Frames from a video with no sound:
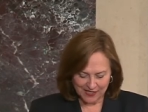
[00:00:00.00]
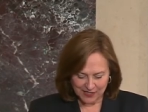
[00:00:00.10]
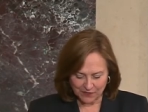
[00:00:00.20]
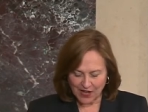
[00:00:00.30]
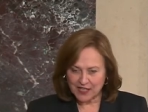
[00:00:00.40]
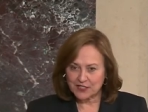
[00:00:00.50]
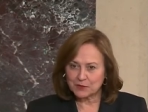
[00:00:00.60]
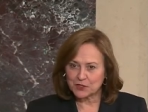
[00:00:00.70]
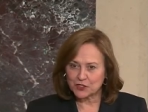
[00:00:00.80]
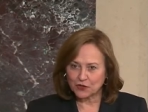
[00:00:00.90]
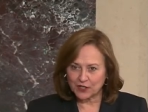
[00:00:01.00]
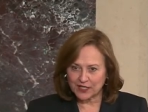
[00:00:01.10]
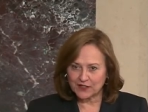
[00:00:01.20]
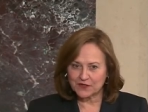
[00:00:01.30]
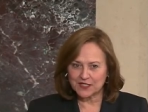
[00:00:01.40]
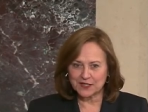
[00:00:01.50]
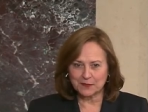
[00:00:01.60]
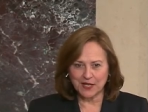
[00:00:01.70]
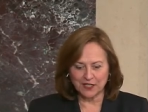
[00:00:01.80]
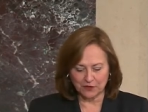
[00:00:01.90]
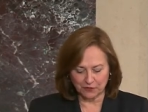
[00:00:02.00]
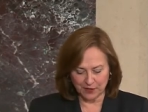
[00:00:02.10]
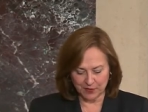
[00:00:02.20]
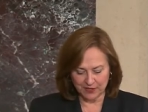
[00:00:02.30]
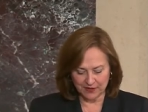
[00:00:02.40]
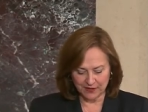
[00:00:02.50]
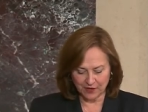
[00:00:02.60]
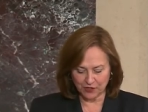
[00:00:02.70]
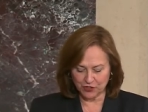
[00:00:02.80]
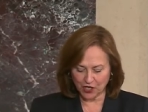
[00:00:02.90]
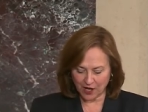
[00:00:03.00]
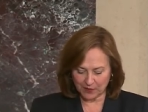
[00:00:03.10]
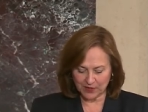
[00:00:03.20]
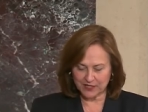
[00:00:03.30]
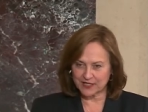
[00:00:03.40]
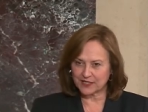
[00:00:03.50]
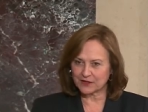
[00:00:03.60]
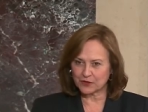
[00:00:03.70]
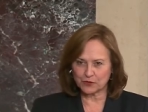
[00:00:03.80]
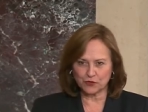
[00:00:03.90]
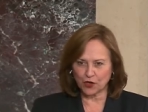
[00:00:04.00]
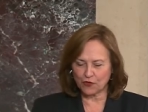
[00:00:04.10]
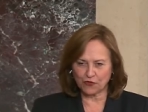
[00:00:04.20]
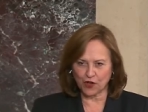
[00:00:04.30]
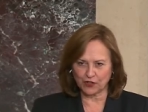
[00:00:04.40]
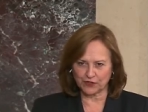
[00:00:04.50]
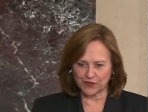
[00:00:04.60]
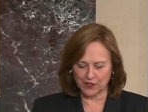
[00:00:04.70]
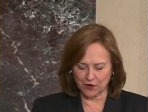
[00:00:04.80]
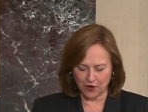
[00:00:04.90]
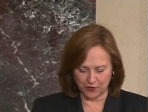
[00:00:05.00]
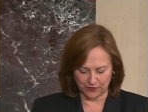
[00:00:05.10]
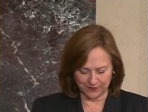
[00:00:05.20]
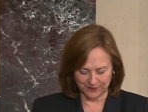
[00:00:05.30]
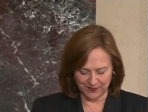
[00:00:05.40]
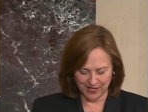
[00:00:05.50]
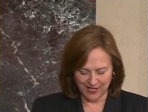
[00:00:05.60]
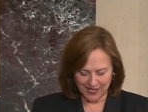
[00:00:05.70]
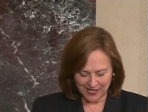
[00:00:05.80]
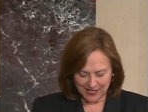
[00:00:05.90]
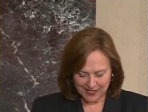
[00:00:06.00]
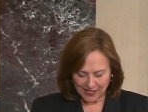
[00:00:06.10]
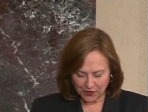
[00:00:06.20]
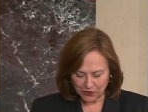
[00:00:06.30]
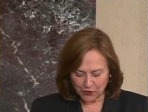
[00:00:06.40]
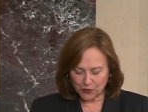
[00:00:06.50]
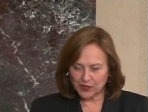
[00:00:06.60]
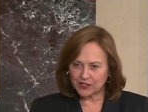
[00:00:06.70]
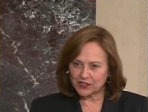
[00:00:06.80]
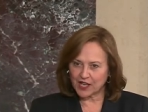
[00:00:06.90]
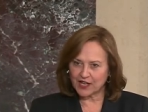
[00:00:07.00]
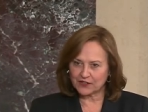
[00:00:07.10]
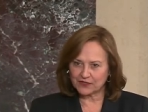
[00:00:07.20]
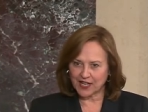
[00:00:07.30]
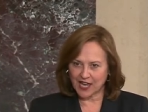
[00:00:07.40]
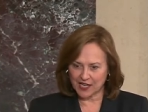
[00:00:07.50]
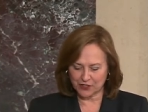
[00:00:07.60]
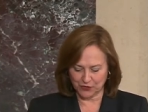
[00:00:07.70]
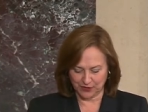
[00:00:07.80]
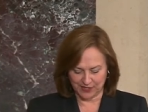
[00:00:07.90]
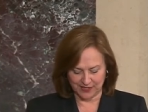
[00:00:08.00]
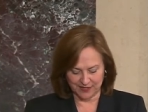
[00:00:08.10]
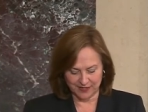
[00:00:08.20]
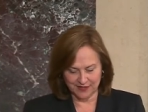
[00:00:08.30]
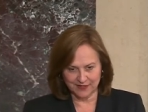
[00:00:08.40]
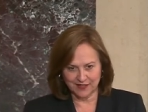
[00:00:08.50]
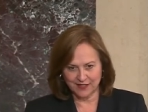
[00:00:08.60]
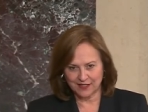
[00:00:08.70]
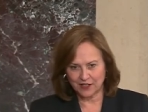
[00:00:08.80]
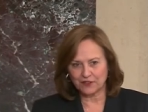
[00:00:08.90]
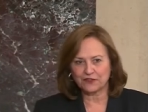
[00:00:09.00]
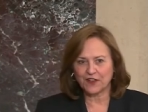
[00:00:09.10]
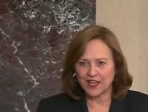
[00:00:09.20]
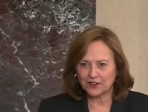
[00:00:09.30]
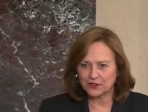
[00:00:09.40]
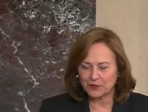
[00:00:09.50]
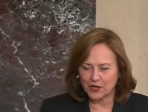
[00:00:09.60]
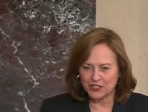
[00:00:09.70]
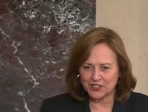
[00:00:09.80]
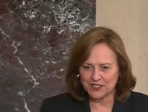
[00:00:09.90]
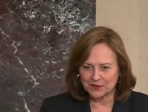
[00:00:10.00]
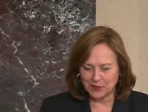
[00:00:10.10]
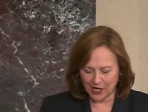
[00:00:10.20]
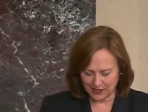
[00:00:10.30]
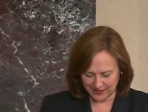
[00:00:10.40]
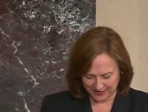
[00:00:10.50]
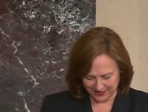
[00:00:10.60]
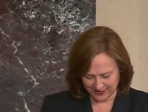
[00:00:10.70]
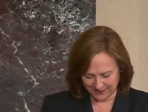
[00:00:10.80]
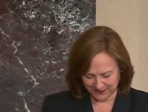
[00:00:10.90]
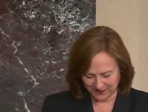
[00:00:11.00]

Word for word: The vast majority of these men and women are jobless through no fault of their own. They are the real life casualties of failed Washington policies.